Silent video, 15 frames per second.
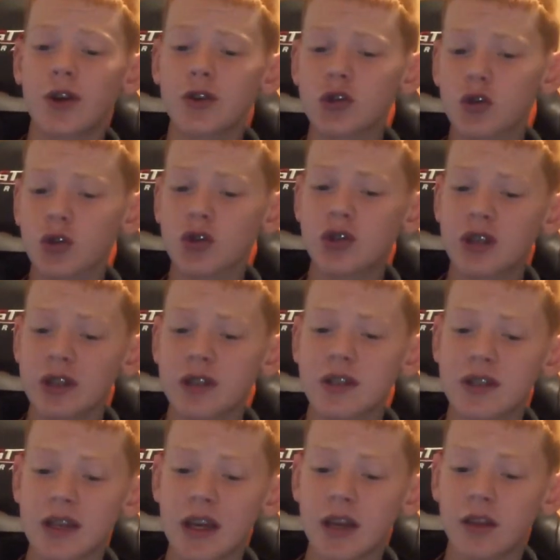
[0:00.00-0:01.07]
Just didn't
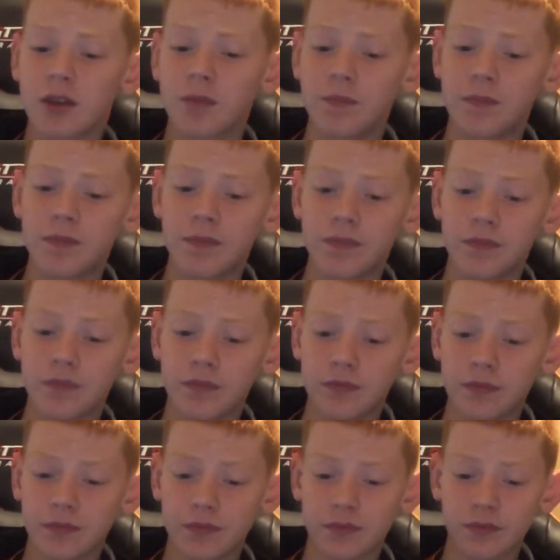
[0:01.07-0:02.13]
take them.
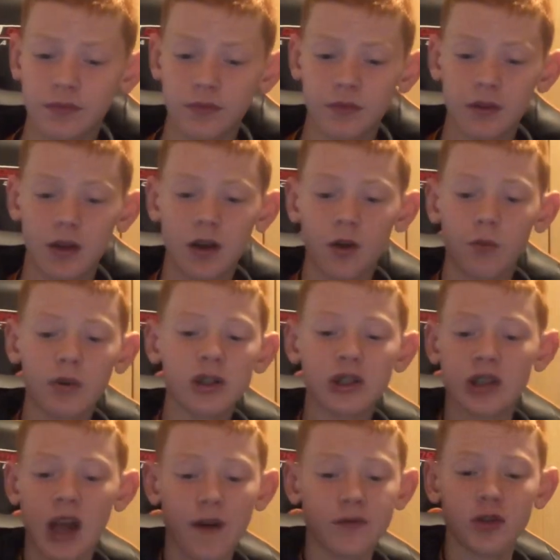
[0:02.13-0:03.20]
We
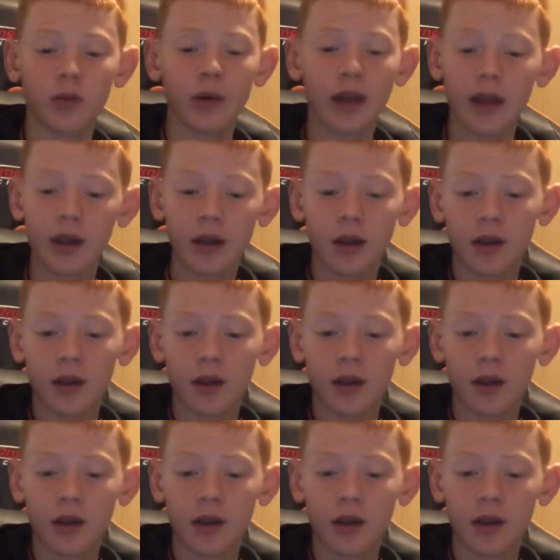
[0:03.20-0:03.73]
deserve to win it.